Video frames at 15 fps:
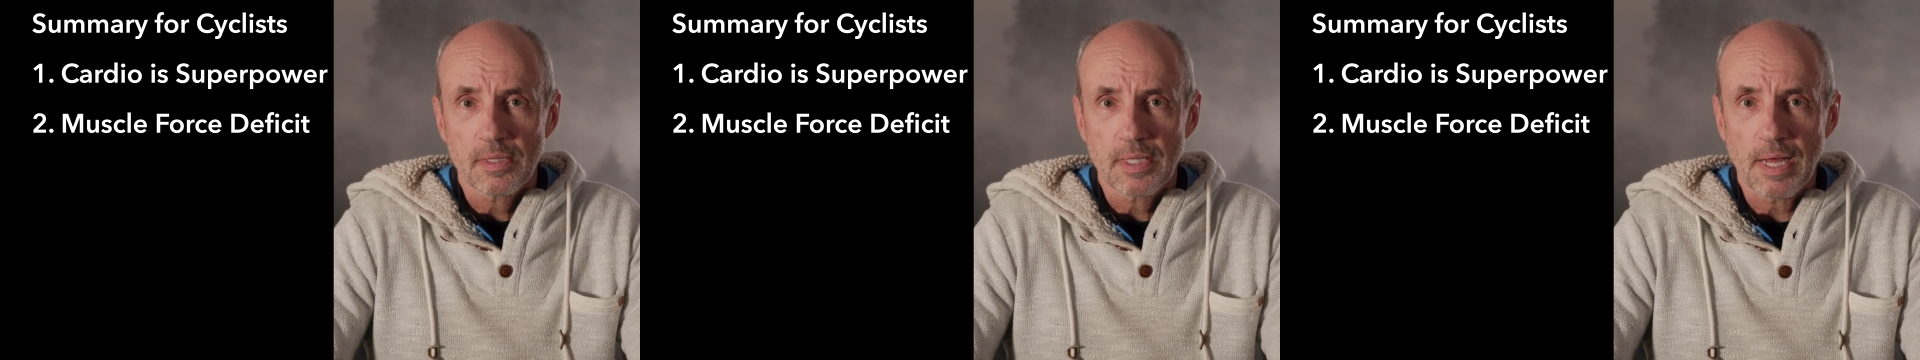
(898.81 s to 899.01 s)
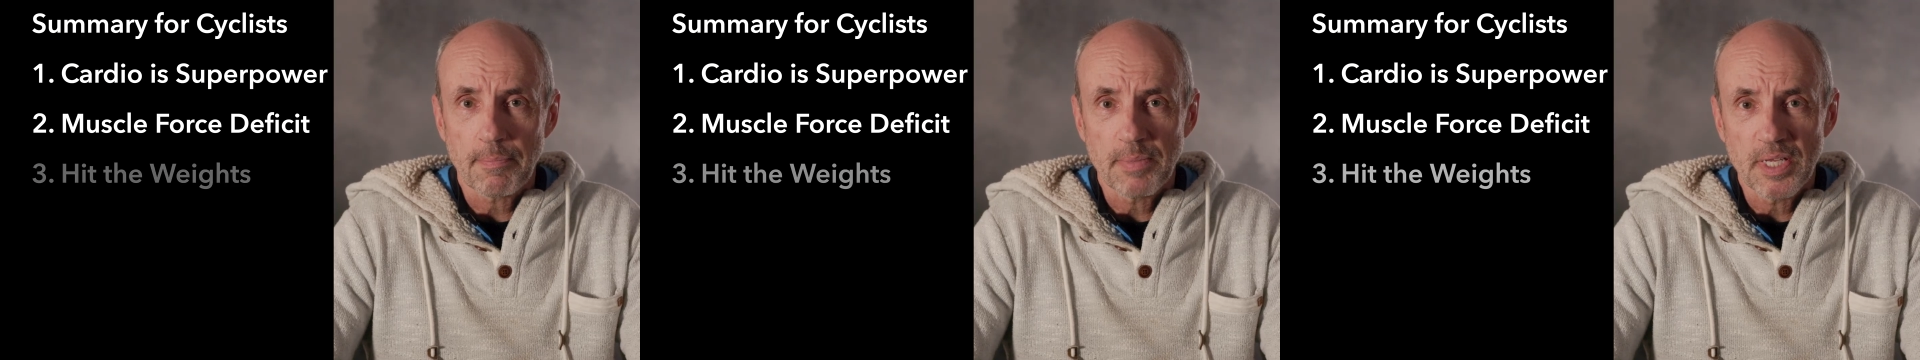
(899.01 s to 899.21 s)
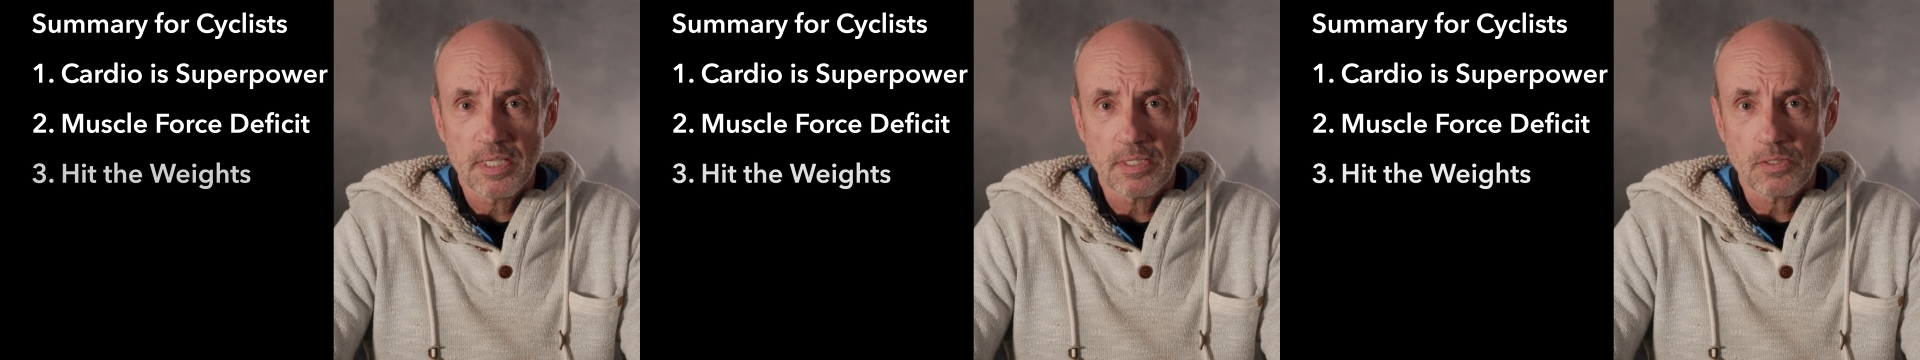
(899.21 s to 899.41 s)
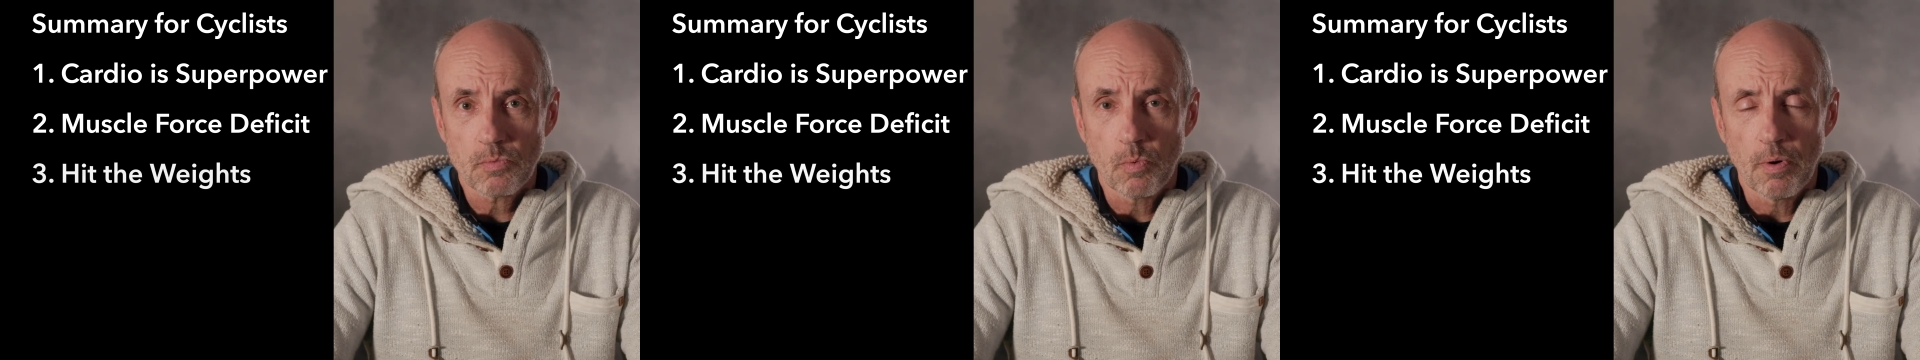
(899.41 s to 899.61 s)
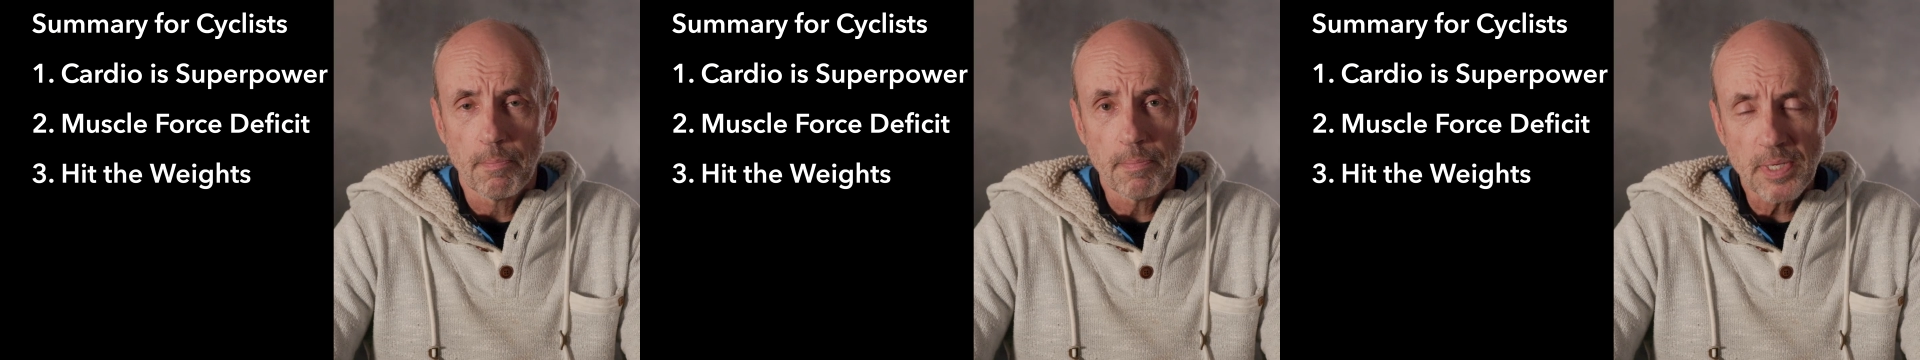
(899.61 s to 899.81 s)
That means
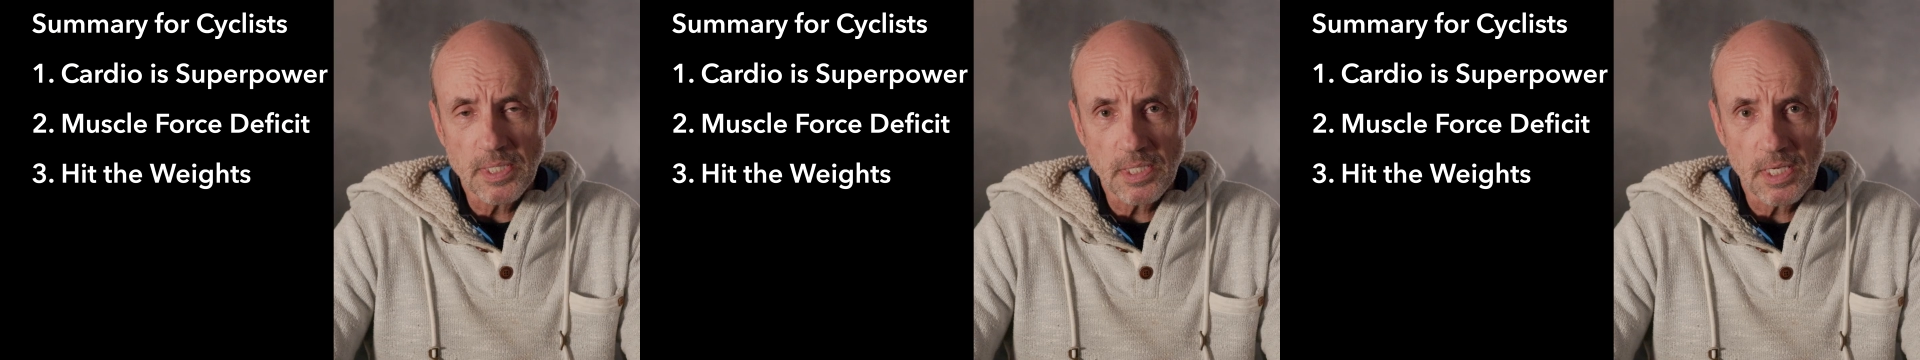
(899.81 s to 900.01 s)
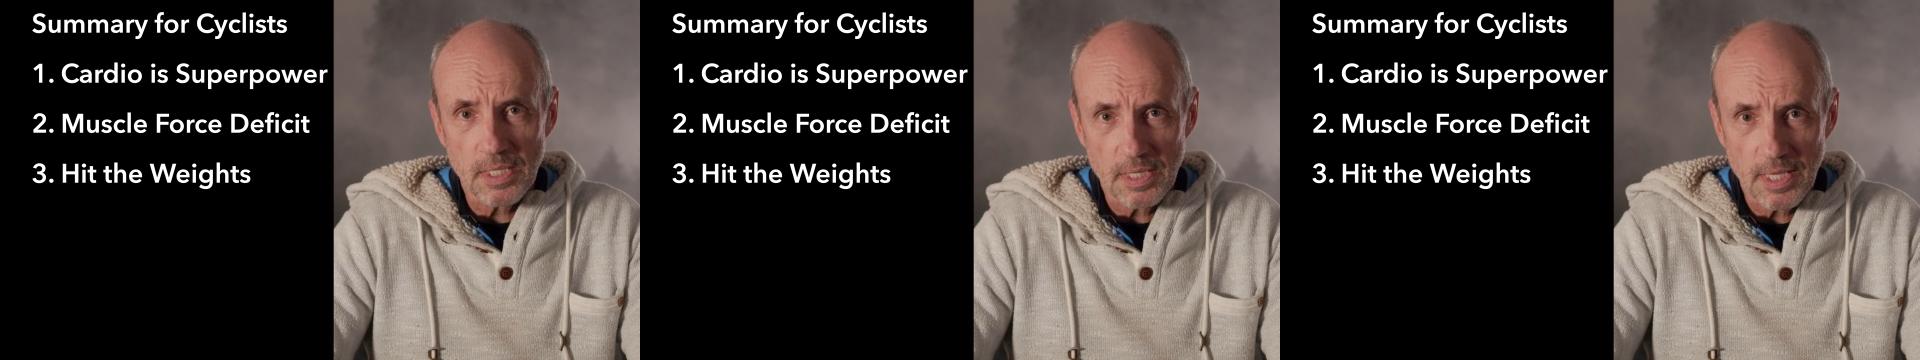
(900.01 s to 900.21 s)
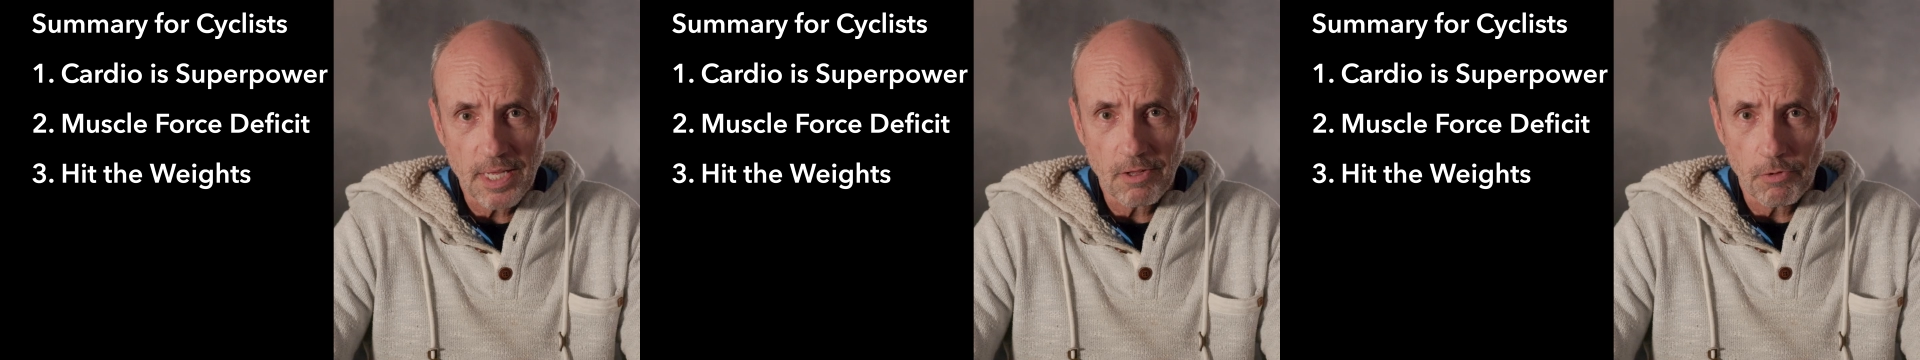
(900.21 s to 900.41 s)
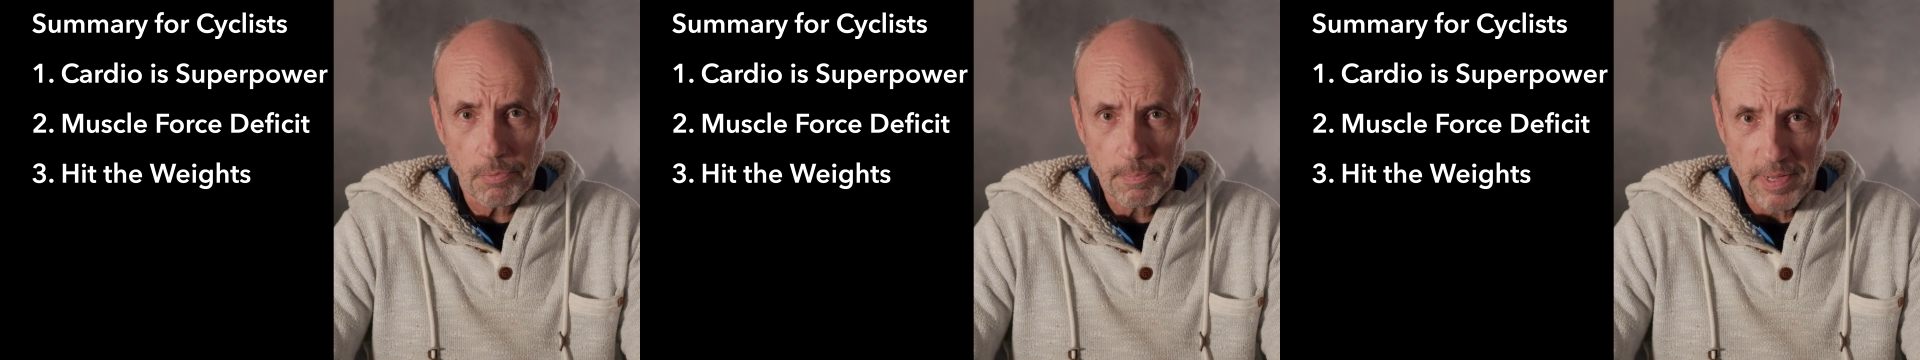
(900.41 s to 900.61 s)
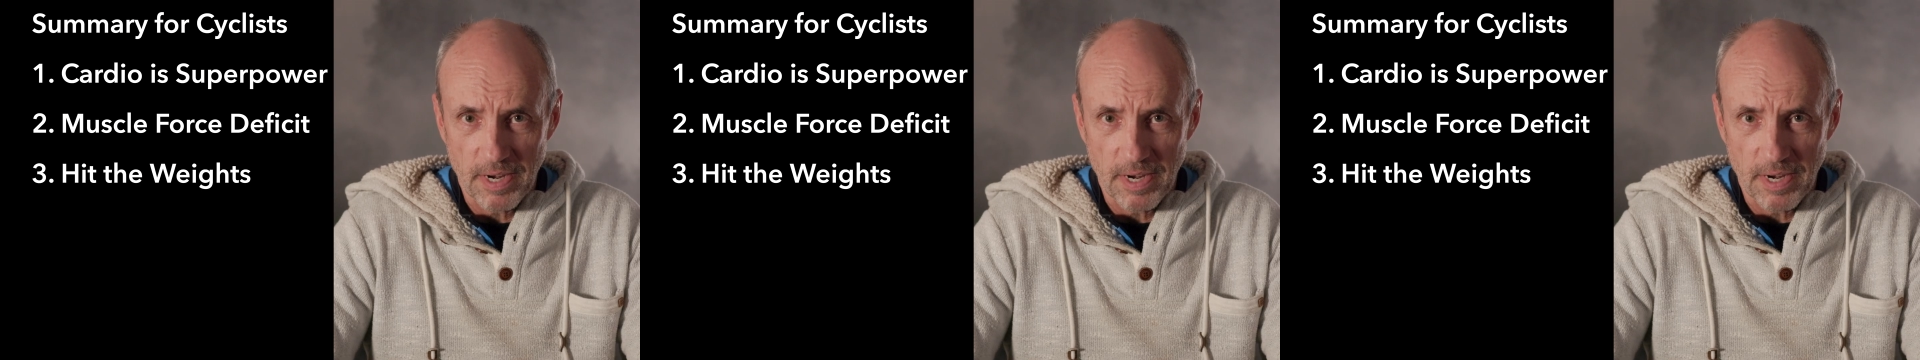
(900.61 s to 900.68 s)
we're missing the health